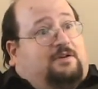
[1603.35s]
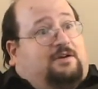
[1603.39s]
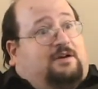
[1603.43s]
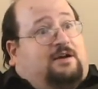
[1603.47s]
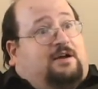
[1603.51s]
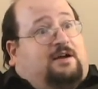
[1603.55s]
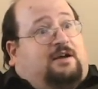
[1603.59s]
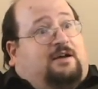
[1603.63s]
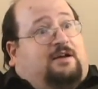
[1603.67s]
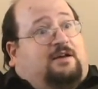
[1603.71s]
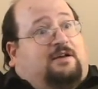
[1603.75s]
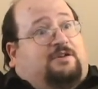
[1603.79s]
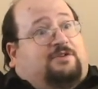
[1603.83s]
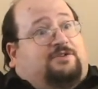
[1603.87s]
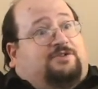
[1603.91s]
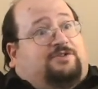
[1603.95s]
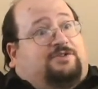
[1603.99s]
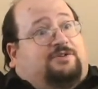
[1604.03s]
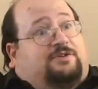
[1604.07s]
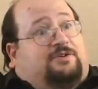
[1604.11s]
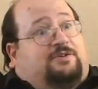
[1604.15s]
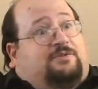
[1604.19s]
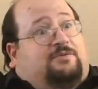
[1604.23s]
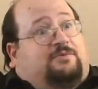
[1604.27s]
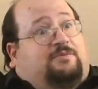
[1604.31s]

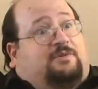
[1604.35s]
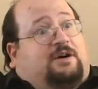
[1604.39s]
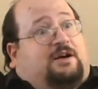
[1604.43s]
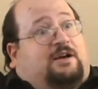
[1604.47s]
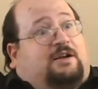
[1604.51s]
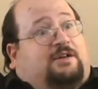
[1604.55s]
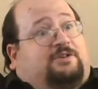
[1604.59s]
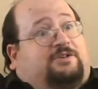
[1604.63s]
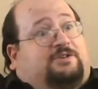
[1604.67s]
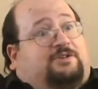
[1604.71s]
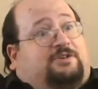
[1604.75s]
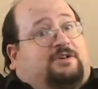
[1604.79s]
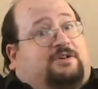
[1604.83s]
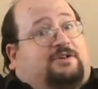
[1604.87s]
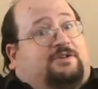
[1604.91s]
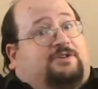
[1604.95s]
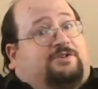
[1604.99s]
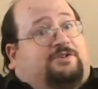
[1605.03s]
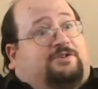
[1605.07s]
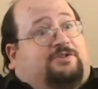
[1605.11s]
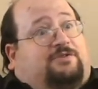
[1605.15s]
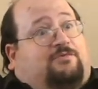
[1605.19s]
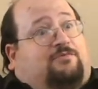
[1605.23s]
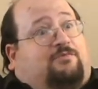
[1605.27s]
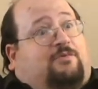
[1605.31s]
So I
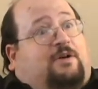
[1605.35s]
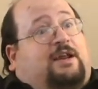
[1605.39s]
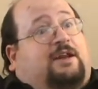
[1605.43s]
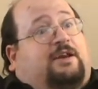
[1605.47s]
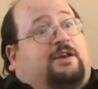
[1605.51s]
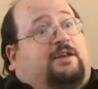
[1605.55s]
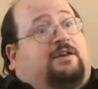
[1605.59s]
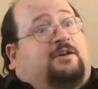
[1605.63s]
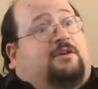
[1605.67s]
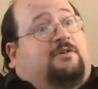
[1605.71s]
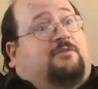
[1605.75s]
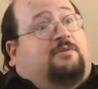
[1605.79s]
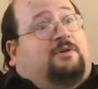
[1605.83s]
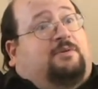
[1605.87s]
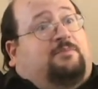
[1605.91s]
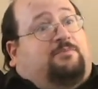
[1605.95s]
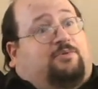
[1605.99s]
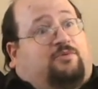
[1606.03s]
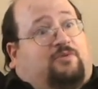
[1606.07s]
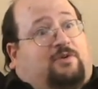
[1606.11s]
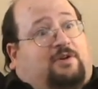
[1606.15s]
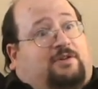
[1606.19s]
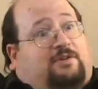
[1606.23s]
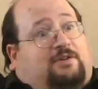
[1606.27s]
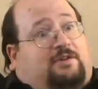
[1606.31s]
judged radio and
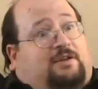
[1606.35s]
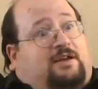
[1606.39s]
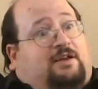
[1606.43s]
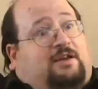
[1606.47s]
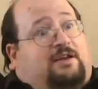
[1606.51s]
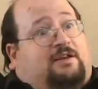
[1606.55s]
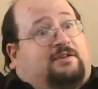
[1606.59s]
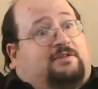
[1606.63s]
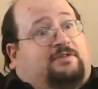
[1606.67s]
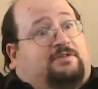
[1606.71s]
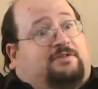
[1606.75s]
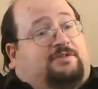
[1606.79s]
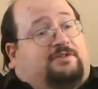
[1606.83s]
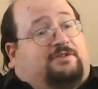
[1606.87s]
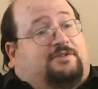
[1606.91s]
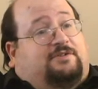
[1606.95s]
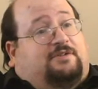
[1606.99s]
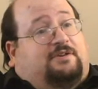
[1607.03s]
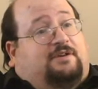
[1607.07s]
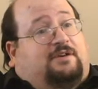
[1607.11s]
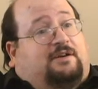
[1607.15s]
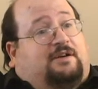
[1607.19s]
print ads